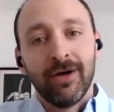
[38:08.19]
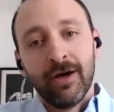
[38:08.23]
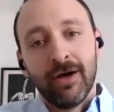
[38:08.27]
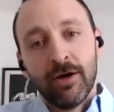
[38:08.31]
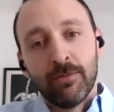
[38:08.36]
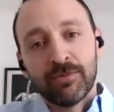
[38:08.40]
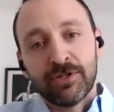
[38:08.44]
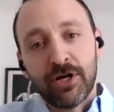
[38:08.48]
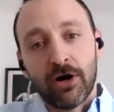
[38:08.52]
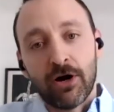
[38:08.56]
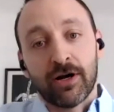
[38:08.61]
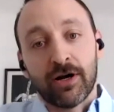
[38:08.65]

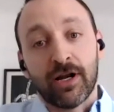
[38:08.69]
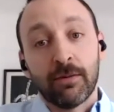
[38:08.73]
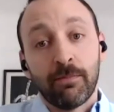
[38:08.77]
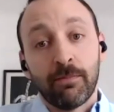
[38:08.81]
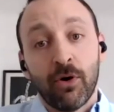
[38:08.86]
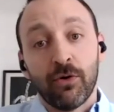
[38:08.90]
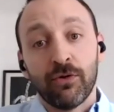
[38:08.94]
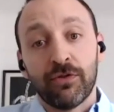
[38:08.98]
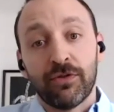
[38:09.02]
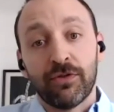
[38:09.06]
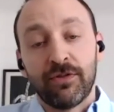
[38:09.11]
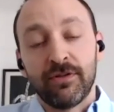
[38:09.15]
targeting
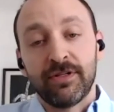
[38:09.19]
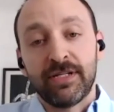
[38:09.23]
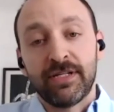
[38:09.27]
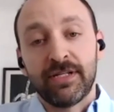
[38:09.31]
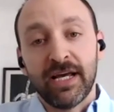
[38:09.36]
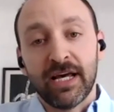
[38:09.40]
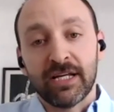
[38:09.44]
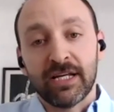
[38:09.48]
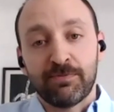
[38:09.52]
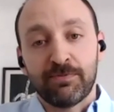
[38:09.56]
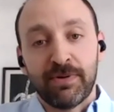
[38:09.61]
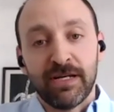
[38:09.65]
both
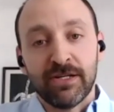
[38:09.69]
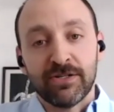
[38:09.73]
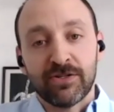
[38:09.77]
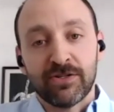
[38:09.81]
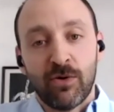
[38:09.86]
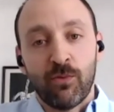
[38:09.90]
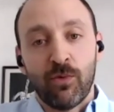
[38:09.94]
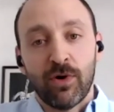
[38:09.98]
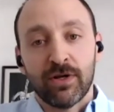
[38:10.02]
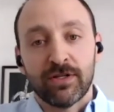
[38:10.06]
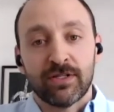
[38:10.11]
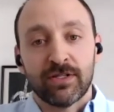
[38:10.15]
DSPs on
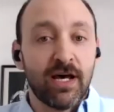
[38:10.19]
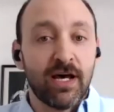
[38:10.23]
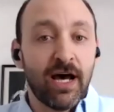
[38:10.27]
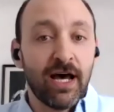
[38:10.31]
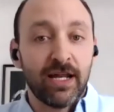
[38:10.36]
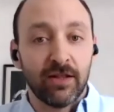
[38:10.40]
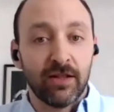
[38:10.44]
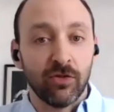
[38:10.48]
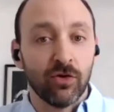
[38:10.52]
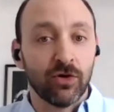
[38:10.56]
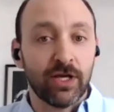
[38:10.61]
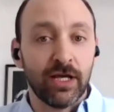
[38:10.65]
one side and
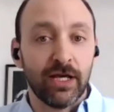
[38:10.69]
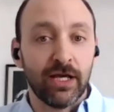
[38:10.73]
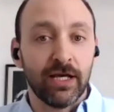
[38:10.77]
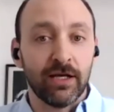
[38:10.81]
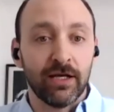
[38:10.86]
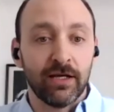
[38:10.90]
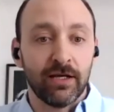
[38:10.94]
looking,